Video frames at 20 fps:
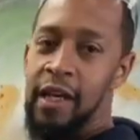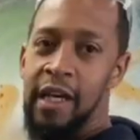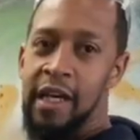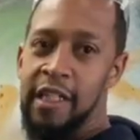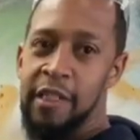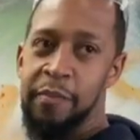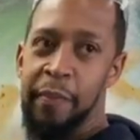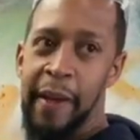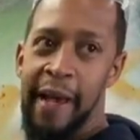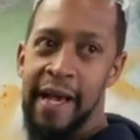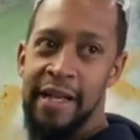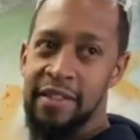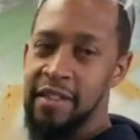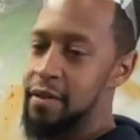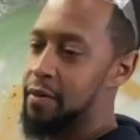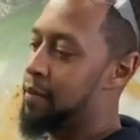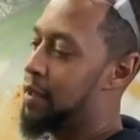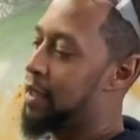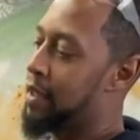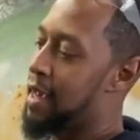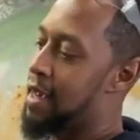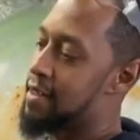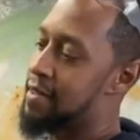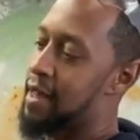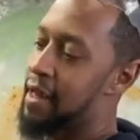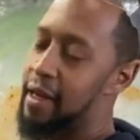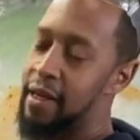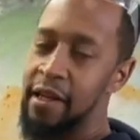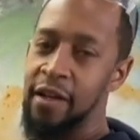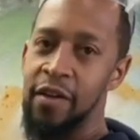It's passing. It has
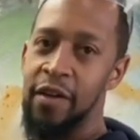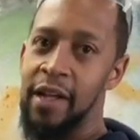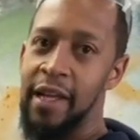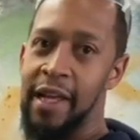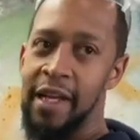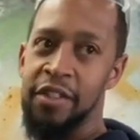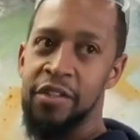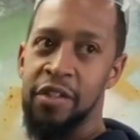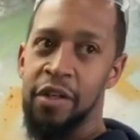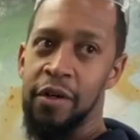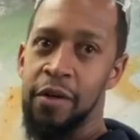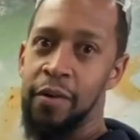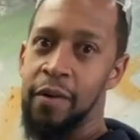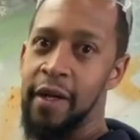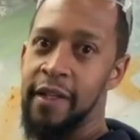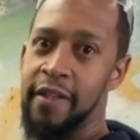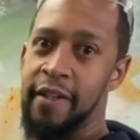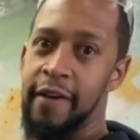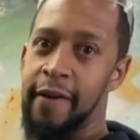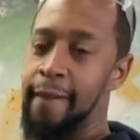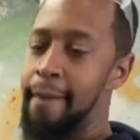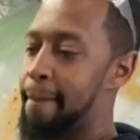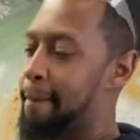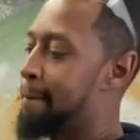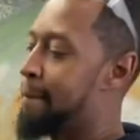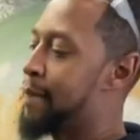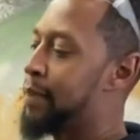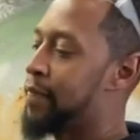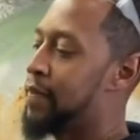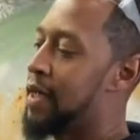like a little electrode right there
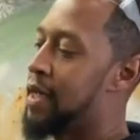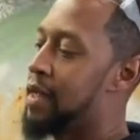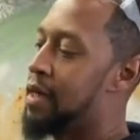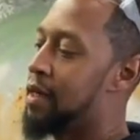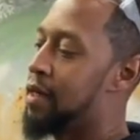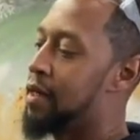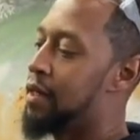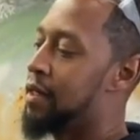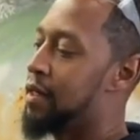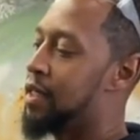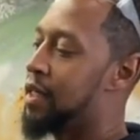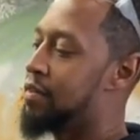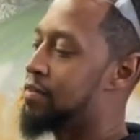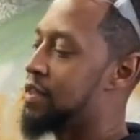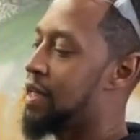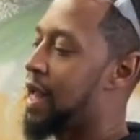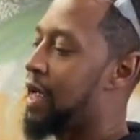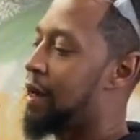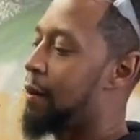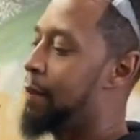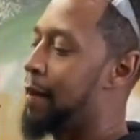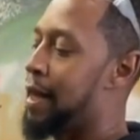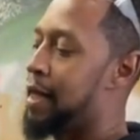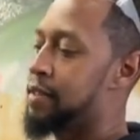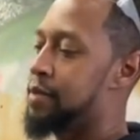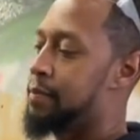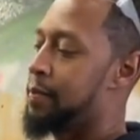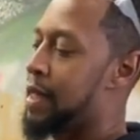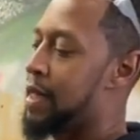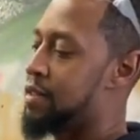that uh, gives it like a
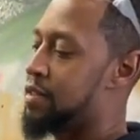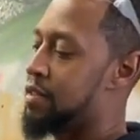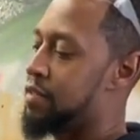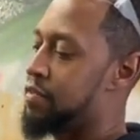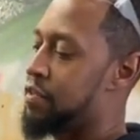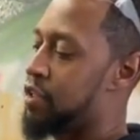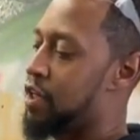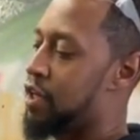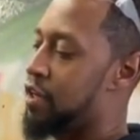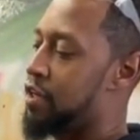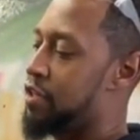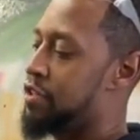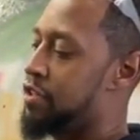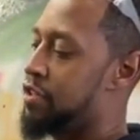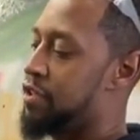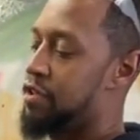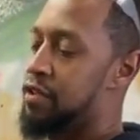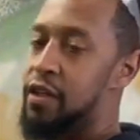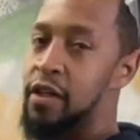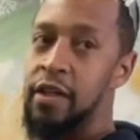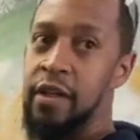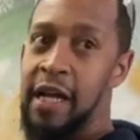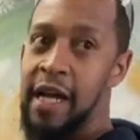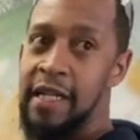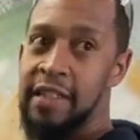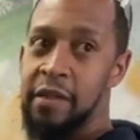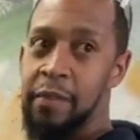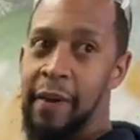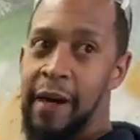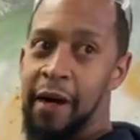positive charge
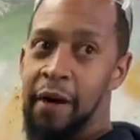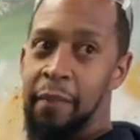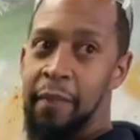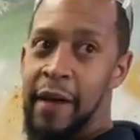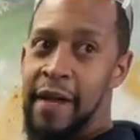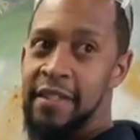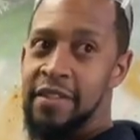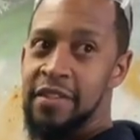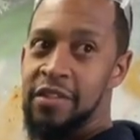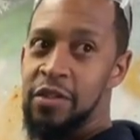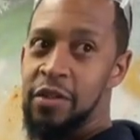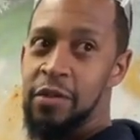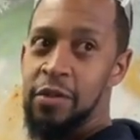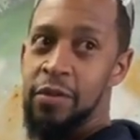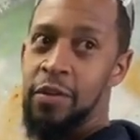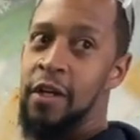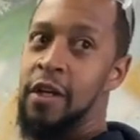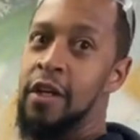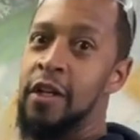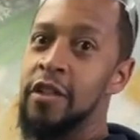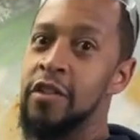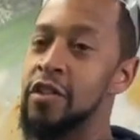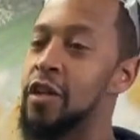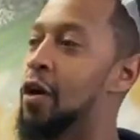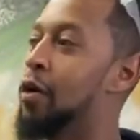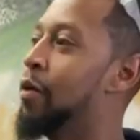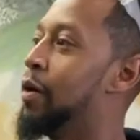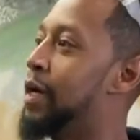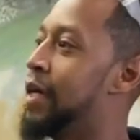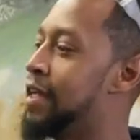as the powder passes through.
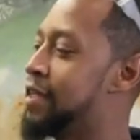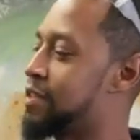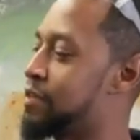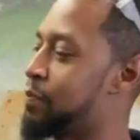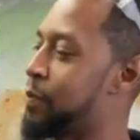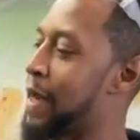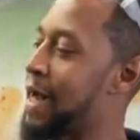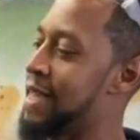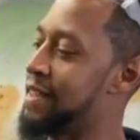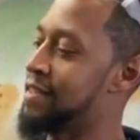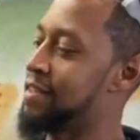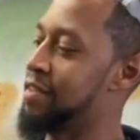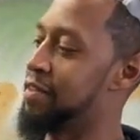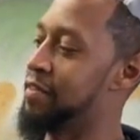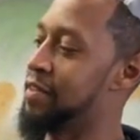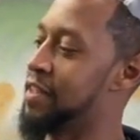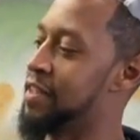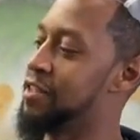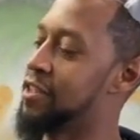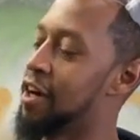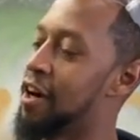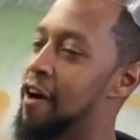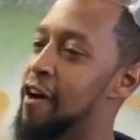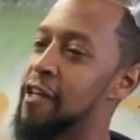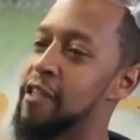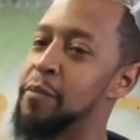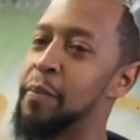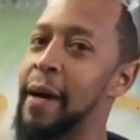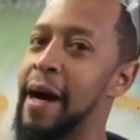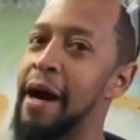So it's positively
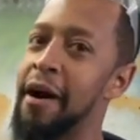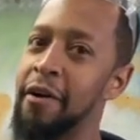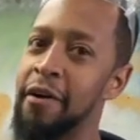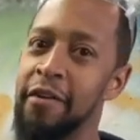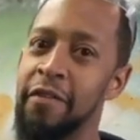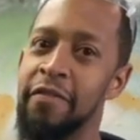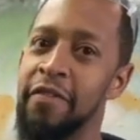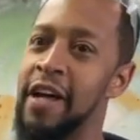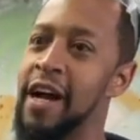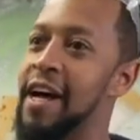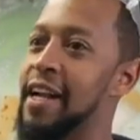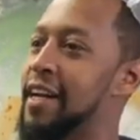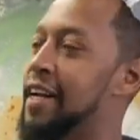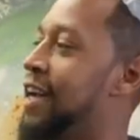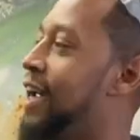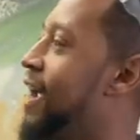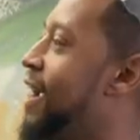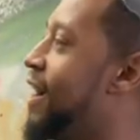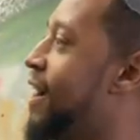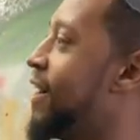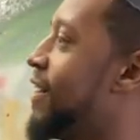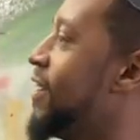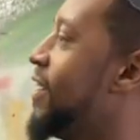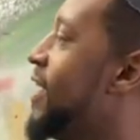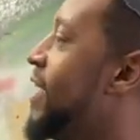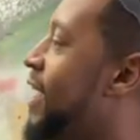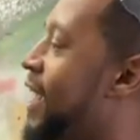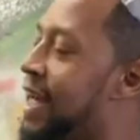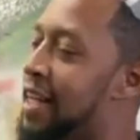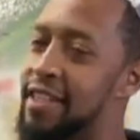charged powder flying in the air
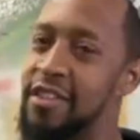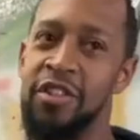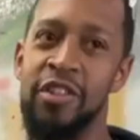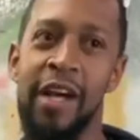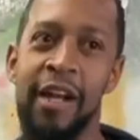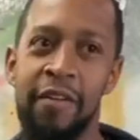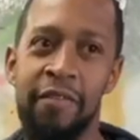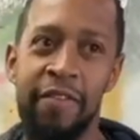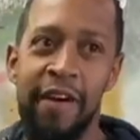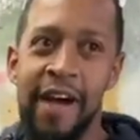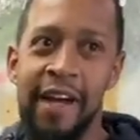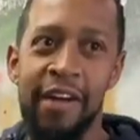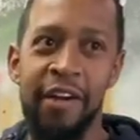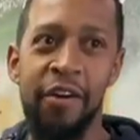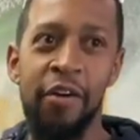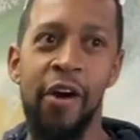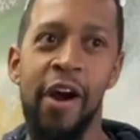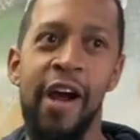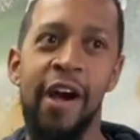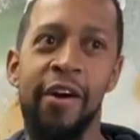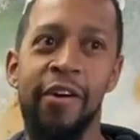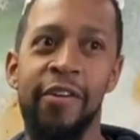and it's trying to find the ground.